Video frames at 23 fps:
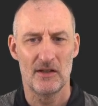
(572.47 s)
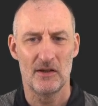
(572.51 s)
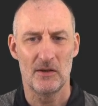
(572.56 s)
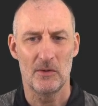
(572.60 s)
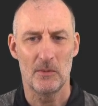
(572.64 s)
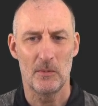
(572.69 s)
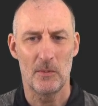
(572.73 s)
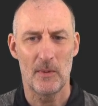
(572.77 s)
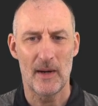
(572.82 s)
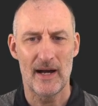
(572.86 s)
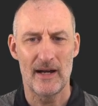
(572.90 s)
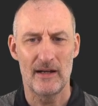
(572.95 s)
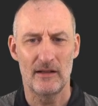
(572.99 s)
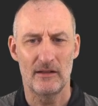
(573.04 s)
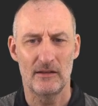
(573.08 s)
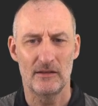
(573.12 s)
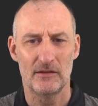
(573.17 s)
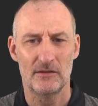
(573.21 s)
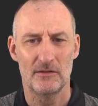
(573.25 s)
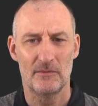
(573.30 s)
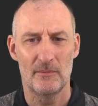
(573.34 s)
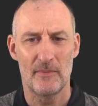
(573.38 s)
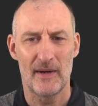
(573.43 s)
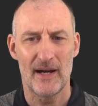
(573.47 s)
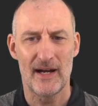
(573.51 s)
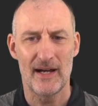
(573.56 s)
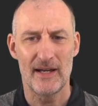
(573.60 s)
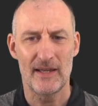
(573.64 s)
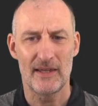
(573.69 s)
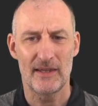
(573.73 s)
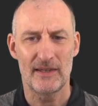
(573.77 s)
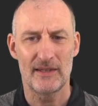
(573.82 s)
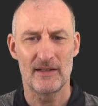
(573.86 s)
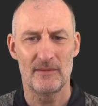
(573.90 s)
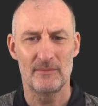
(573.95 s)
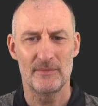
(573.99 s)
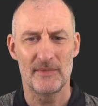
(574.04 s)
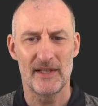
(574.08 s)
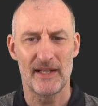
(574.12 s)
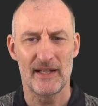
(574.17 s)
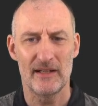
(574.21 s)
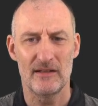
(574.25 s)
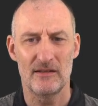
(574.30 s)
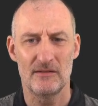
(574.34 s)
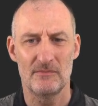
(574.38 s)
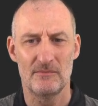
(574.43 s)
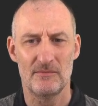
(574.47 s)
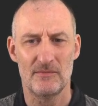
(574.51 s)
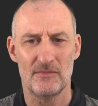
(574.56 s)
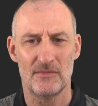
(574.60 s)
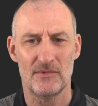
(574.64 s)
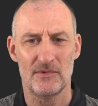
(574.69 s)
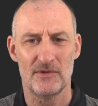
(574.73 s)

while my thumbnail,